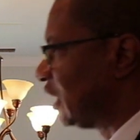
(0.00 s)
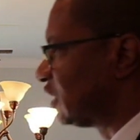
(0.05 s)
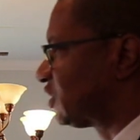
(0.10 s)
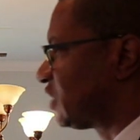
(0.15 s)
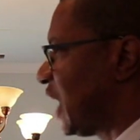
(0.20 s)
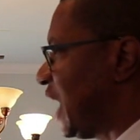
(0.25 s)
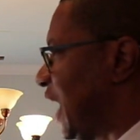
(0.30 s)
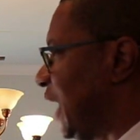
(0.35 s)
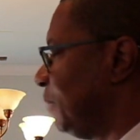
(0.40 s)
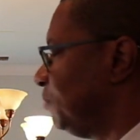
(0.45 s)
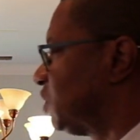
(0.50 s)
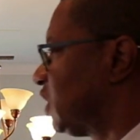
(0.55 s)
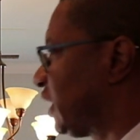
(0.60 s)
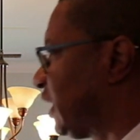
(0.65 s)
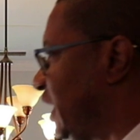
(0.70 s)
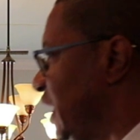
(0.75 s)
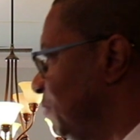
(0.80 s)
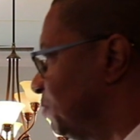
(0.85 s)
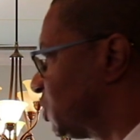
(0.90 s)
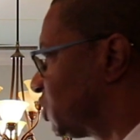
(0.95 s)
a time to
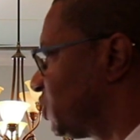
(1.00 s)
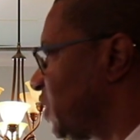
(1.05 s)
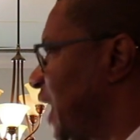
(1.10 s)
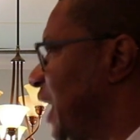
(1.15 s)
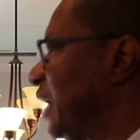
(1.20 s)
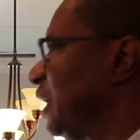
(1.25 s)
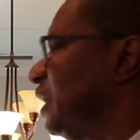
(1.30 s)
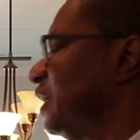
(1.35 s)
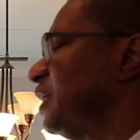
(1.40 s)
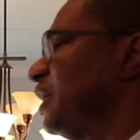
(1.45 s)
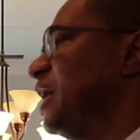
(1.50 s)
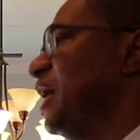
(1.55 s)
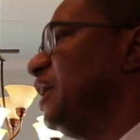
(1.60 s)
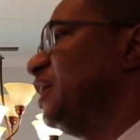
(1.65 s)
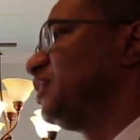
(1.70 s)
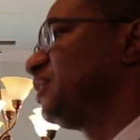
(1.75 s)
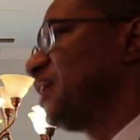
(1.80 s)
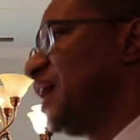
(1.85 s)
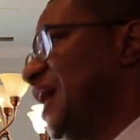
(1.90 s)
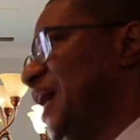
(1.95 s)
keep silent
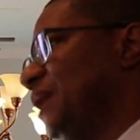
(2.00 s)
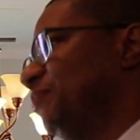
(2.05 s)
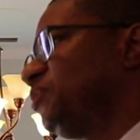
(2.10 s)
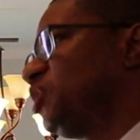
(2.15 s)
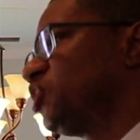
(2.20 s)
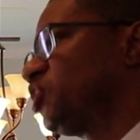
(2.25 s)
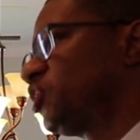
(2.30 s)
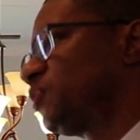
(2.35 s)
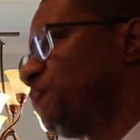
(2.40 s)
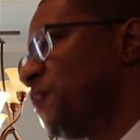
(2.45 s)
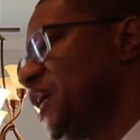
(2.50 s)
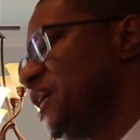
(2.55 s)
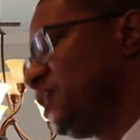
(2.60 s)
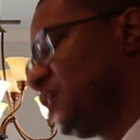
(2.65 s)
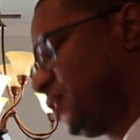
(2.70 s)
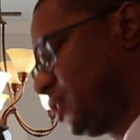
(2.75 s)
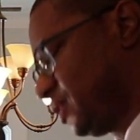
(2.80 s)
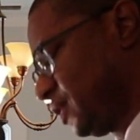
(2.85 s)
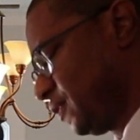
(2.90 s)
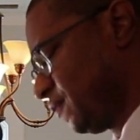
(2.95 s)
and a time to
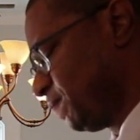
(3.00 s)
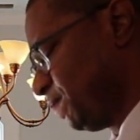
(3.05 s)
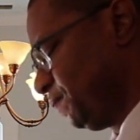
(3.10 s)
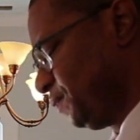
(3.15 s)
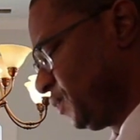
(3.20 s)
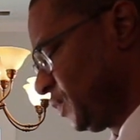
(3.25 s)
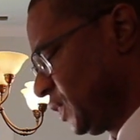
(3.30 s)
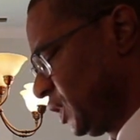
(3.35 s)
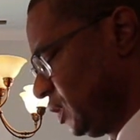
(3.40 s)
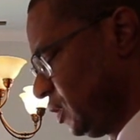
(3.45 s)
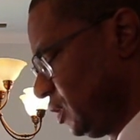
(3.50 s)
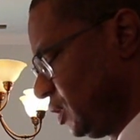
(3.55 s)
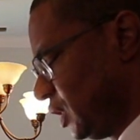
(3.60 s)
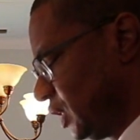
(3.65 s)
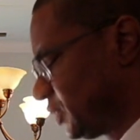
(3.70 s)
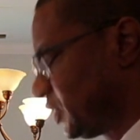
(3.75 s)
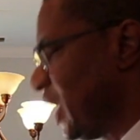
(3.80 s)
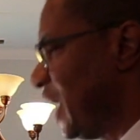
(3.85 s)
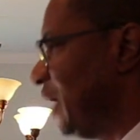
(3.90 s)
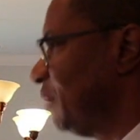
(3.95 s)
speak,
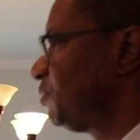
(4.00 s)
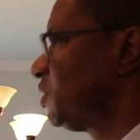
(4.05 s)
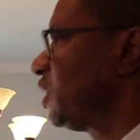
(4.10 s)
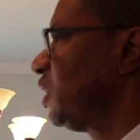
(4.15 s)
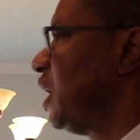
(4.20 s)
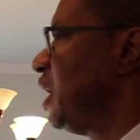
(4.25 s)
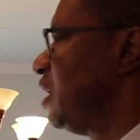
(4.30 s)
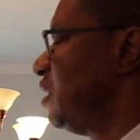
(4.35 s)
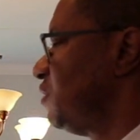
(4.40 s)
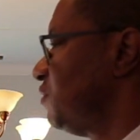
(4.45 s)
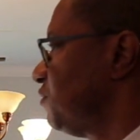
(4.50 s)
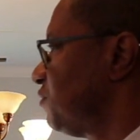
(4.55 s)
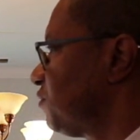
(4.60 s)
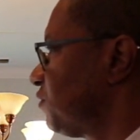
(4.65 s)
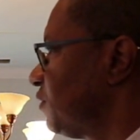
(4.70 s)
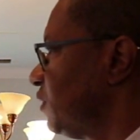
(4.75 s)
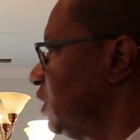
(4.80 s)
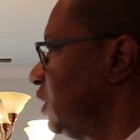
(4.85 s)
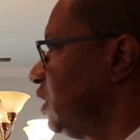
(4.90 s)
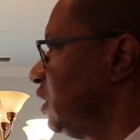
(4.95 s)
a time to love,
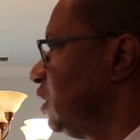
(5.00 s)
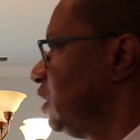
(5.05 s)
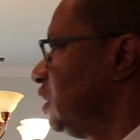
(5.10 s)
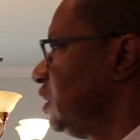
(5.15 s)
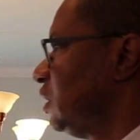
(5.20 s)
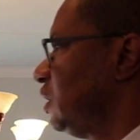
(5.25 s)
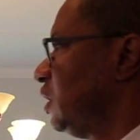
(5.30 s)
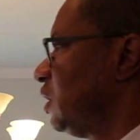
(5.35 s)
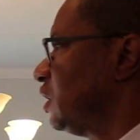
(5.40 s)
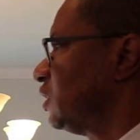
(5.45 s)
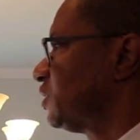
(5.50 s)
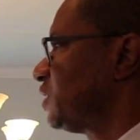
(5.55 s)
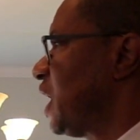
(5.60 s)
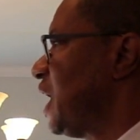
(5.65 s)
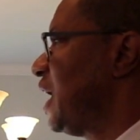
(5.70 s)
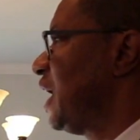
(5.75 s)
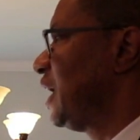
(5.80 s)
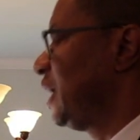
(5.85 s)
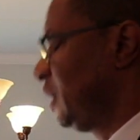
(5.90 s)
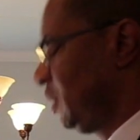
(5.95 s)
a
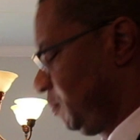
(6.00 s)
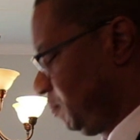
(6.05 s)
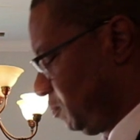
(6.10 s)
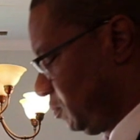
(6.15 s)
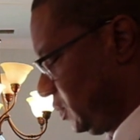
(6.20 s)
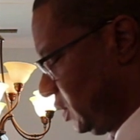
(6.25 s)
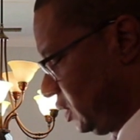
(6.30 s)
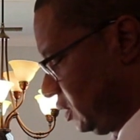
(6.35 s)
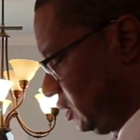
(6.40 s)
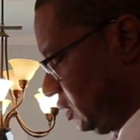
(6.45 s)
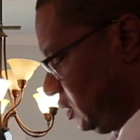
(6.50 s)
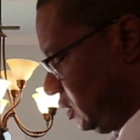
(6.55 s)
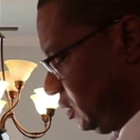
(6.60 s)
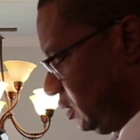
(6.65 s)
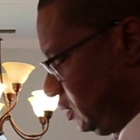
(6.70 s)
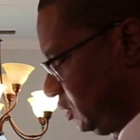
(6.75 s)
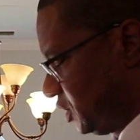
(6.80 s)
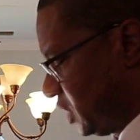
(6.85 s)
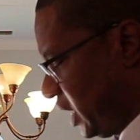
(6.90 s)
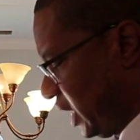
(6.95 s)
time
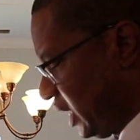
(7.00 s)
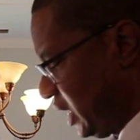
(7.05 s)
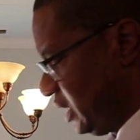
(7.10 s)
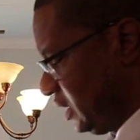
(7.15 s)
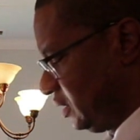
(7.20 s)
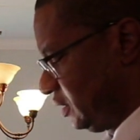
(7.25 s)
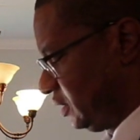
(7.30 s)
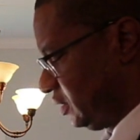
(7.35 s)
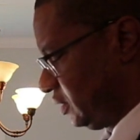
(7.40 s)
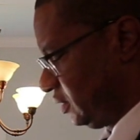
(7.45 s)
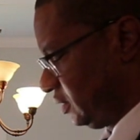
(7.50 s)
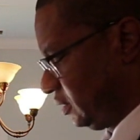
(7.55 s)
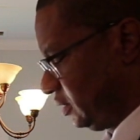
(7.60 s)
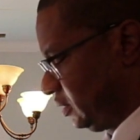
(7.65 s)
to hate,